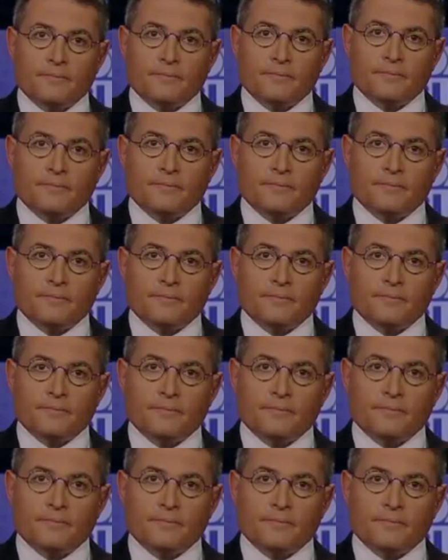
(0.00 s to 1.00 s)
I think that
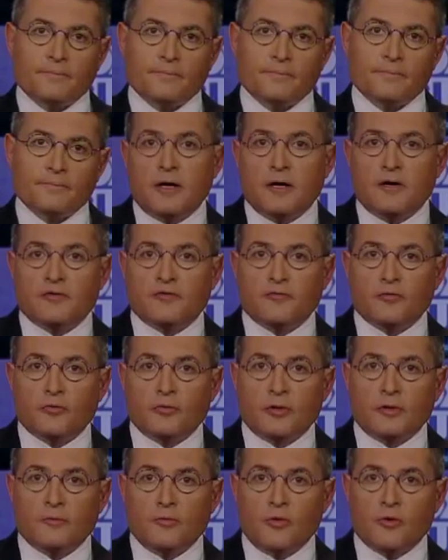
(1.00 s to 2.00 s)
explains Judge Pryor's
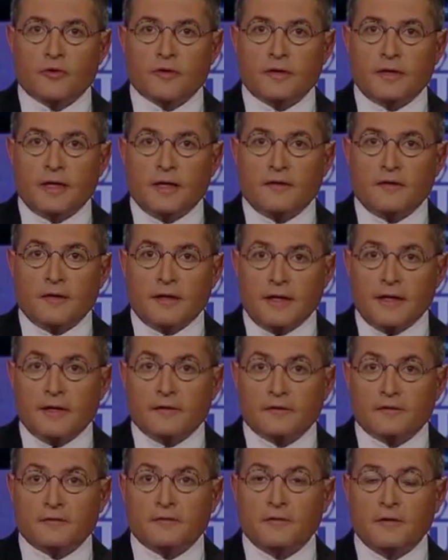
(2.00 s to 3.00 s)
ruling more than anything
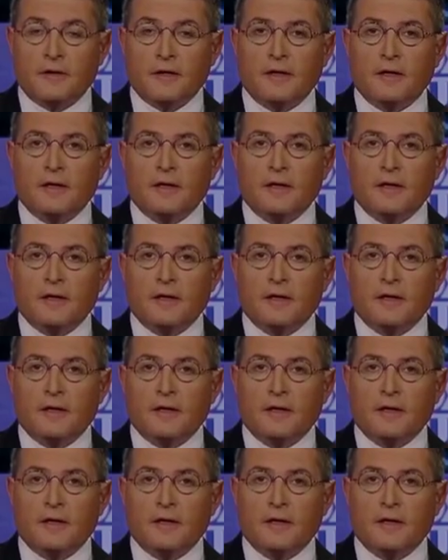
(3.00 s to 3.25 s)
else.